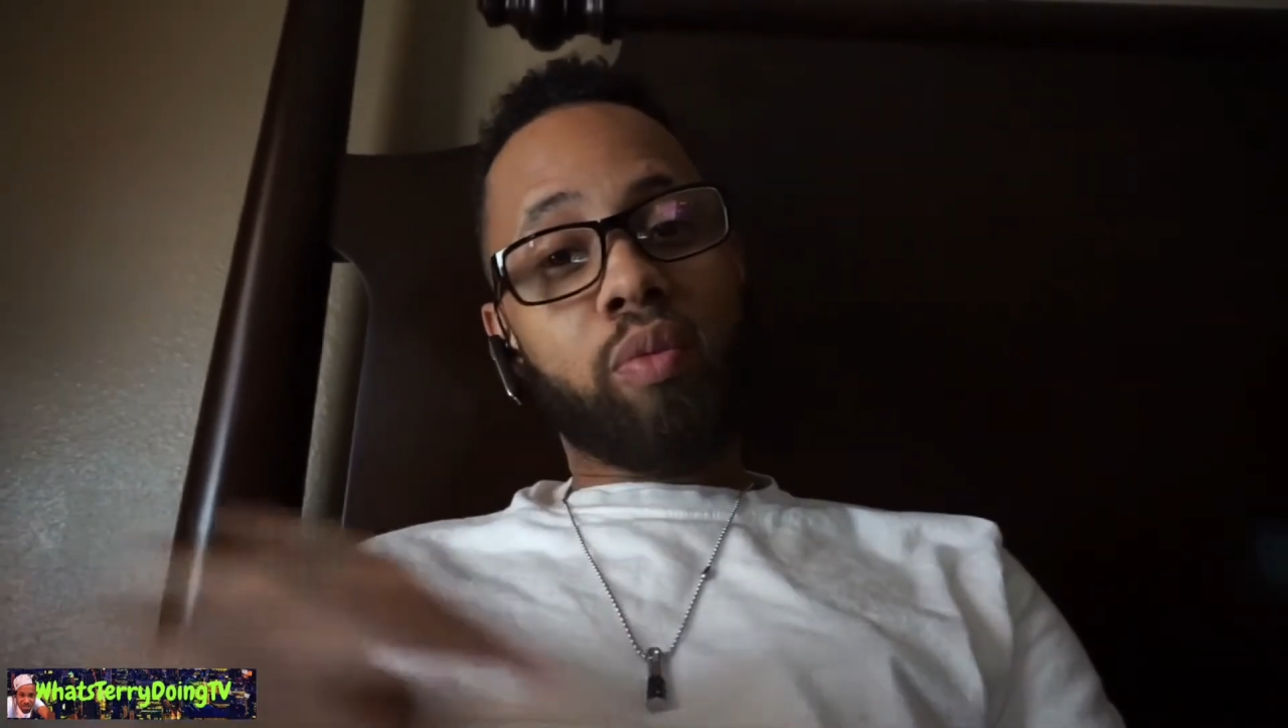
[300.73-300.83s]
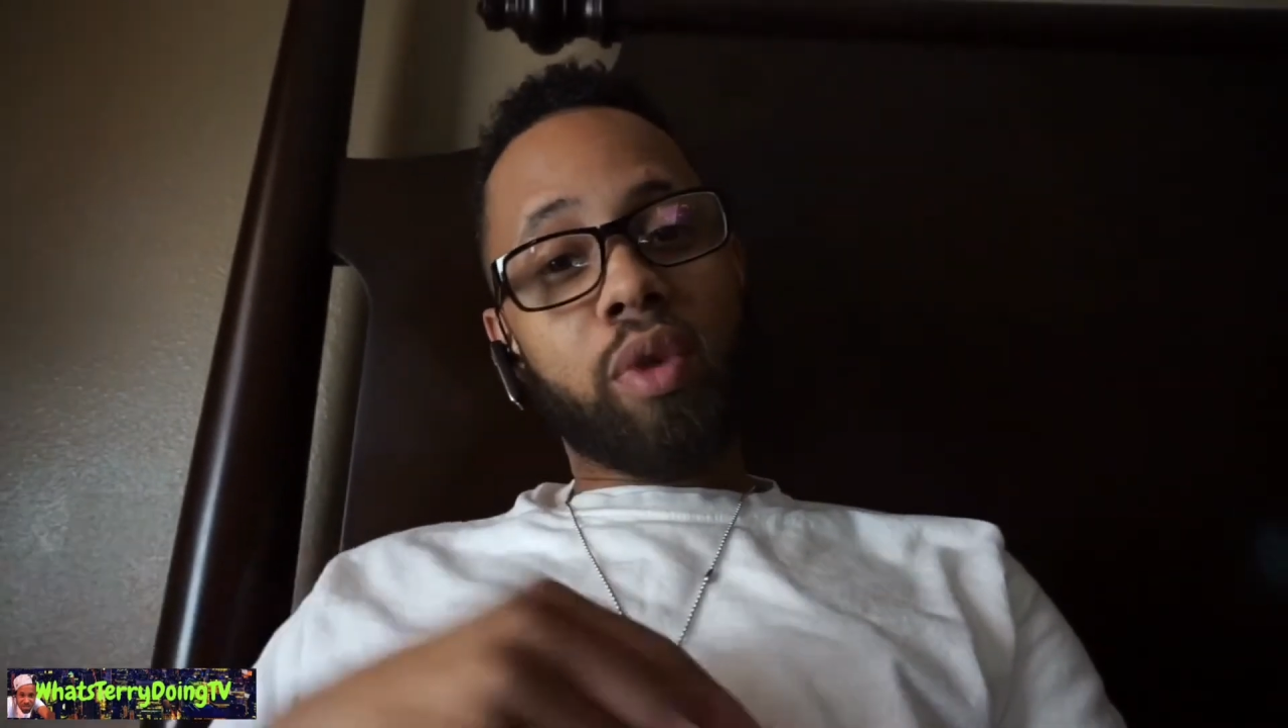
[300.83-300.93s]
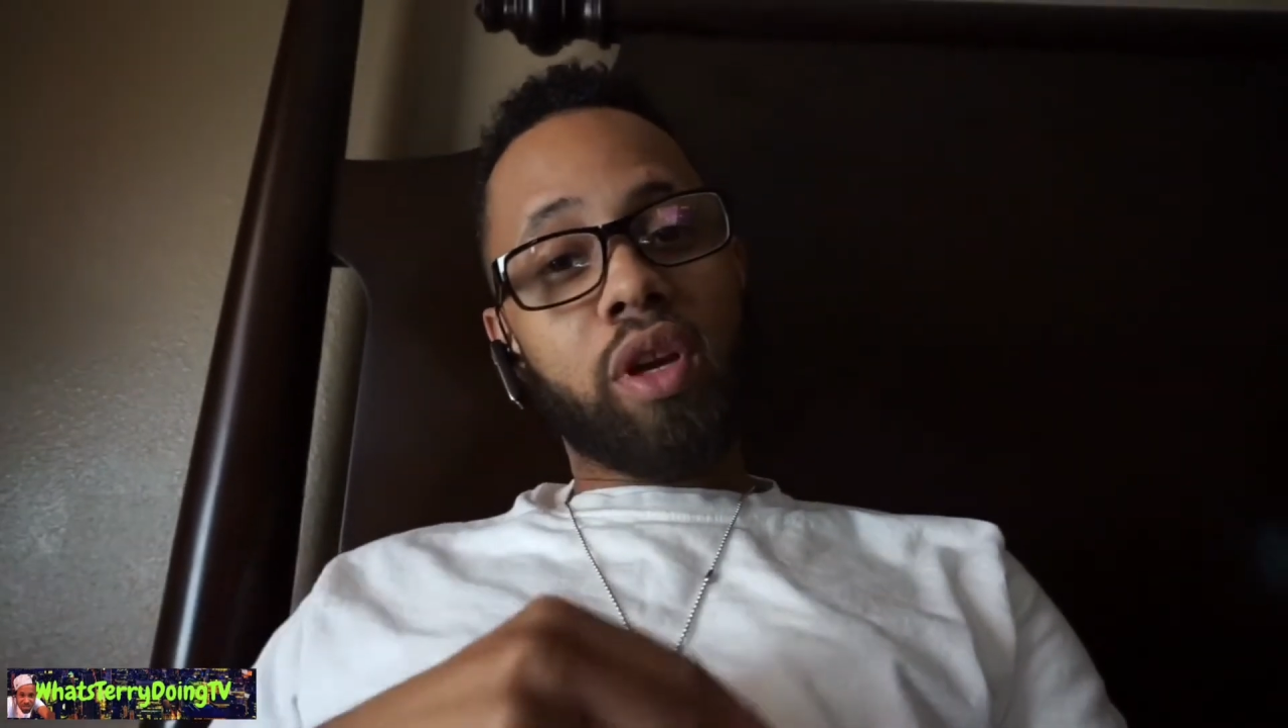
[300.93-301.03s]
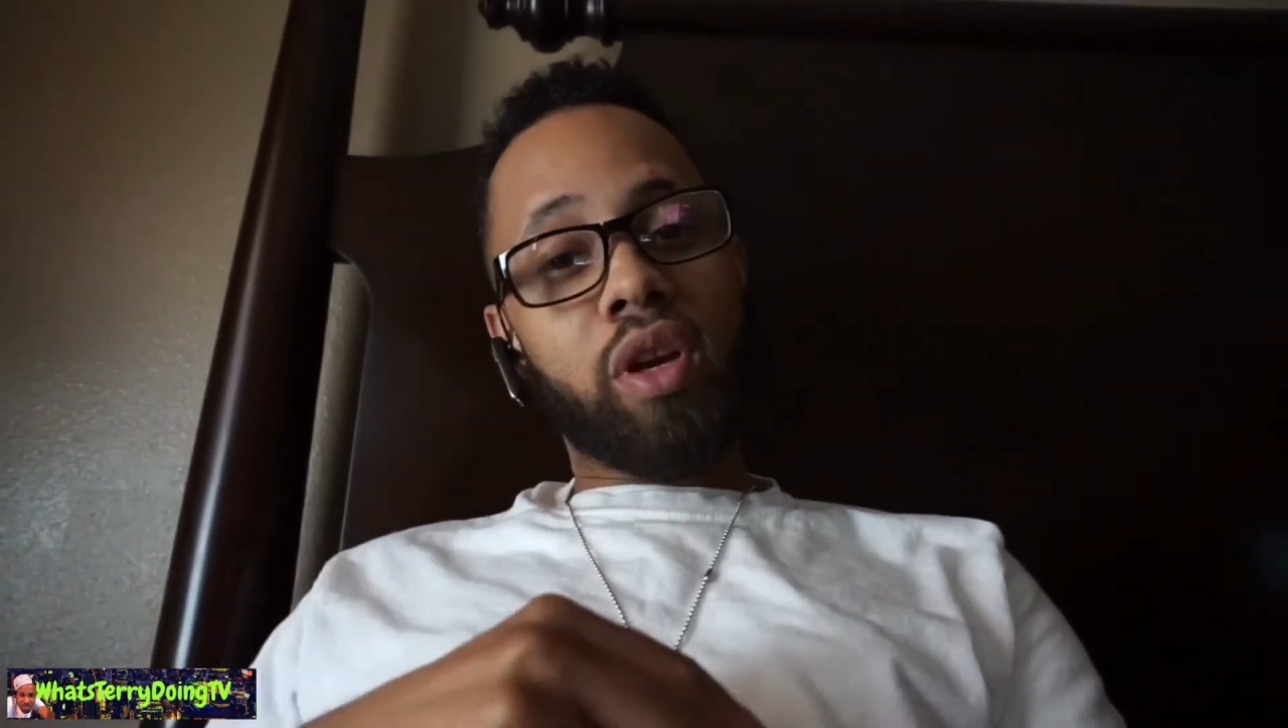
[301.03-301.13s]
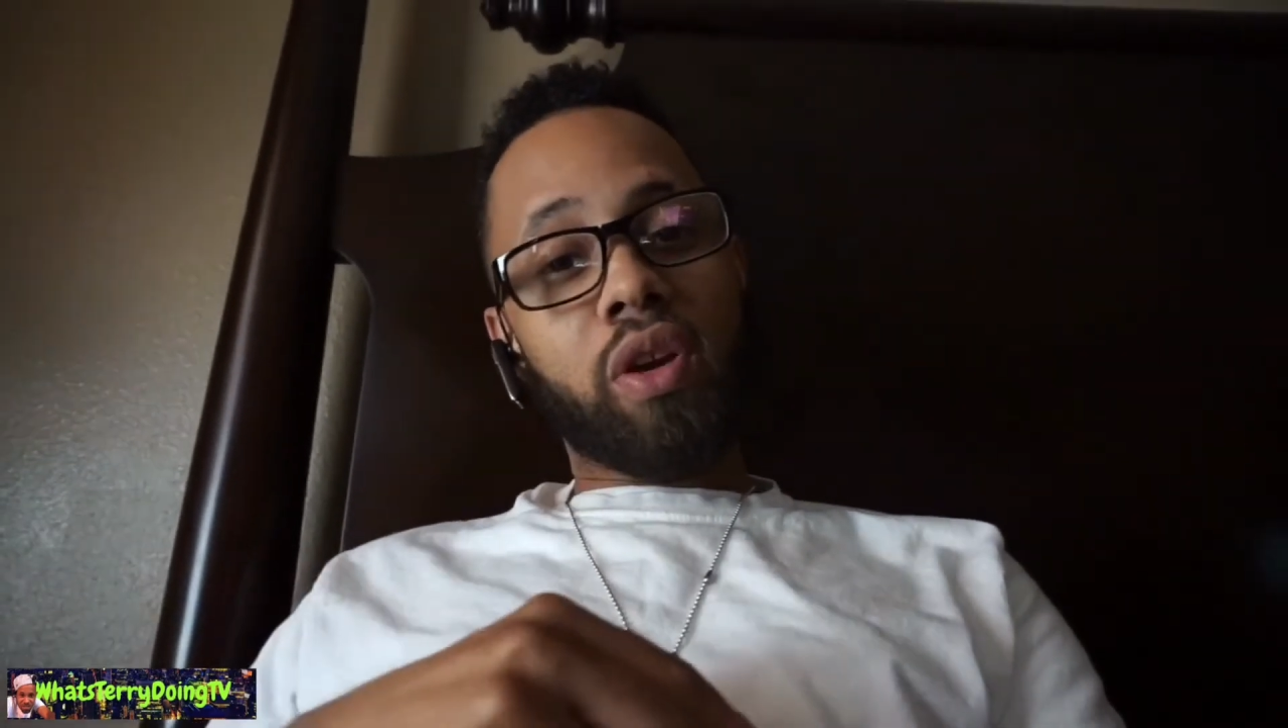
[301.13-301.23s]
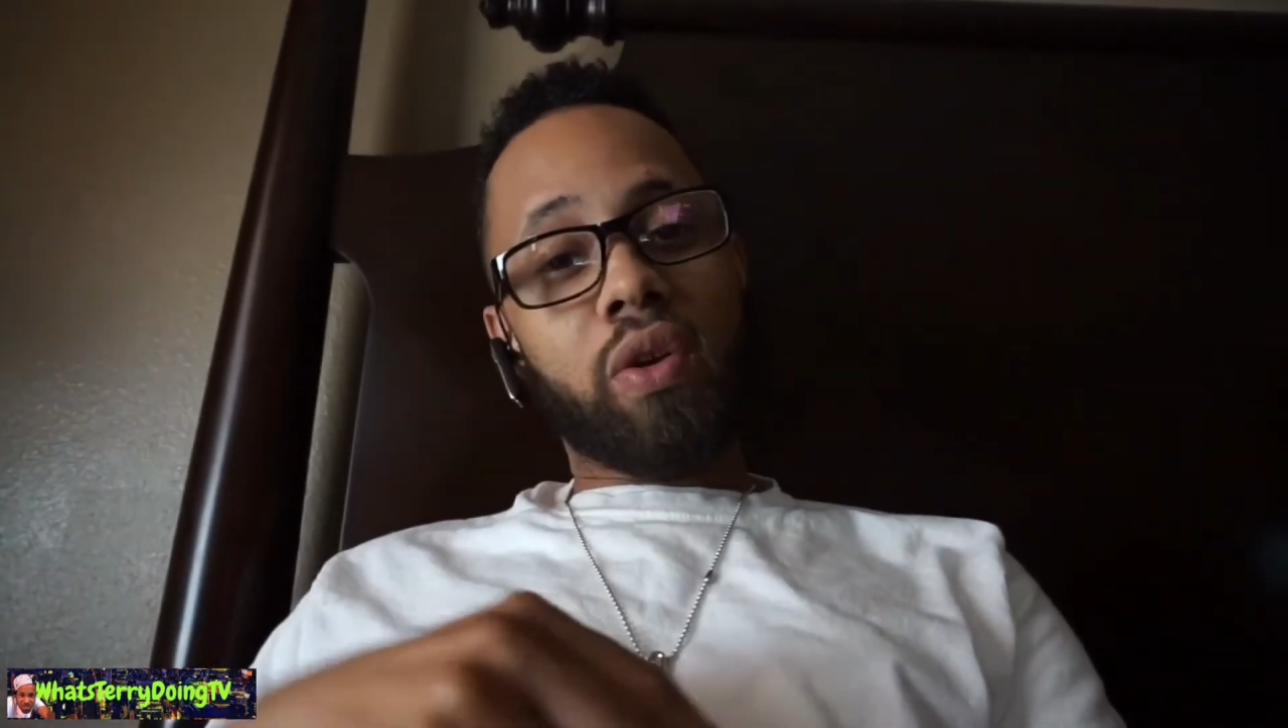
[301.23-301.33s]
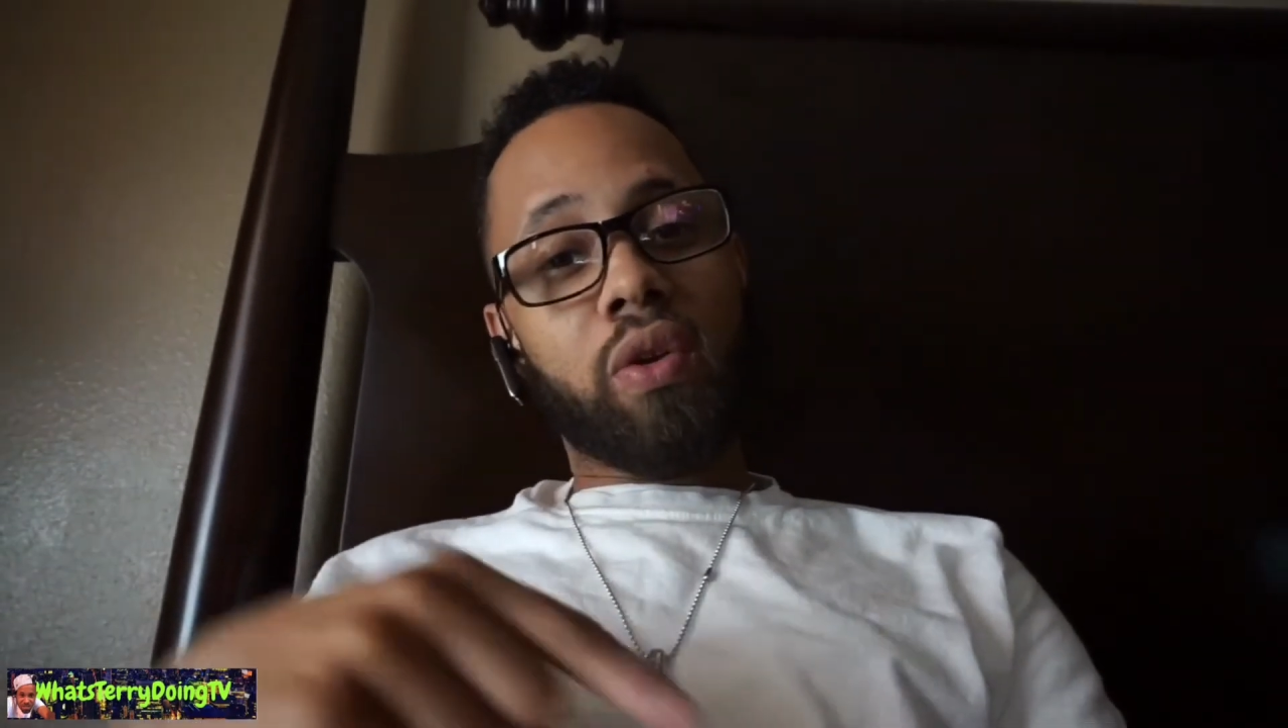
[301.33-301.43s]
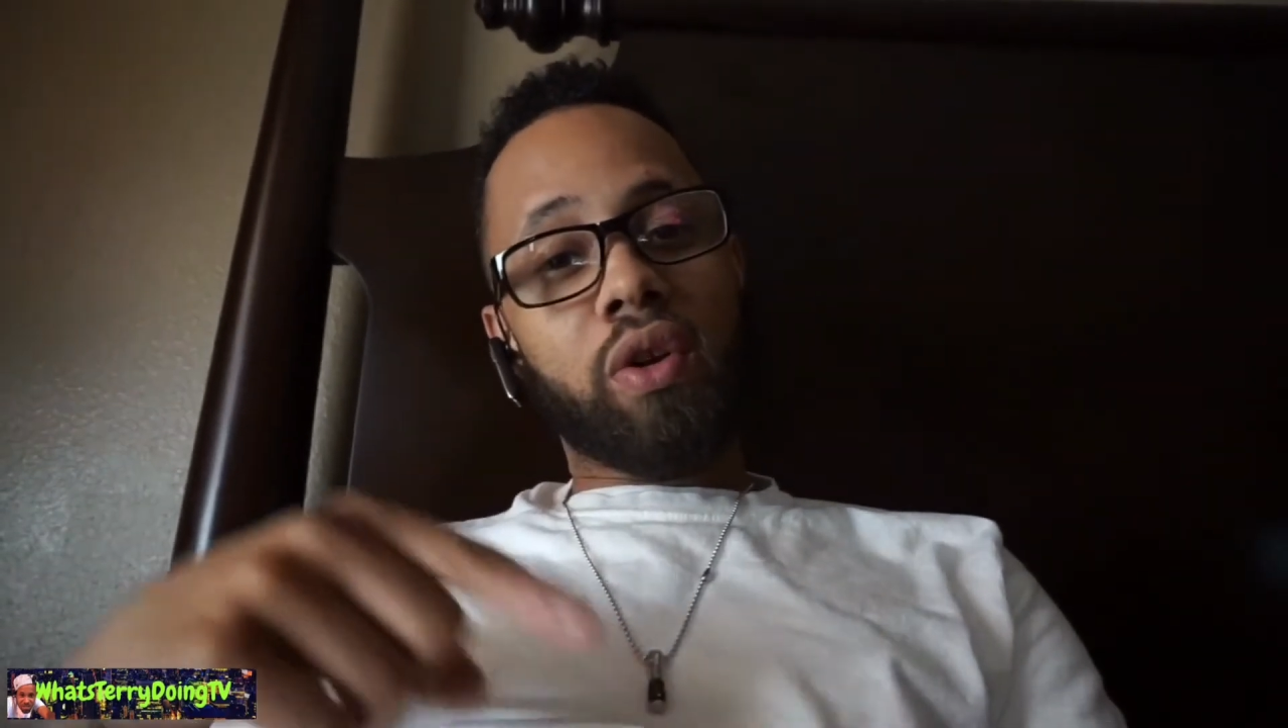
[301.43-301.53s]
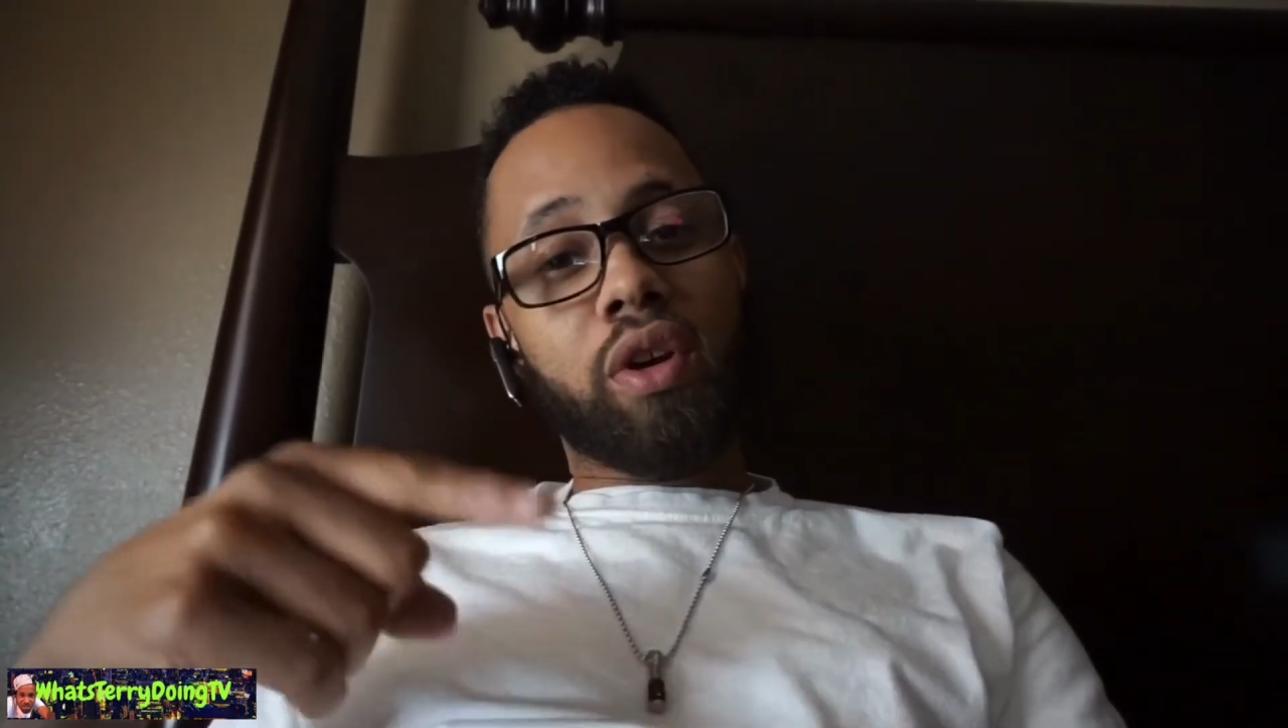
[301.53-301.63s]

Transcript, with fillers: be on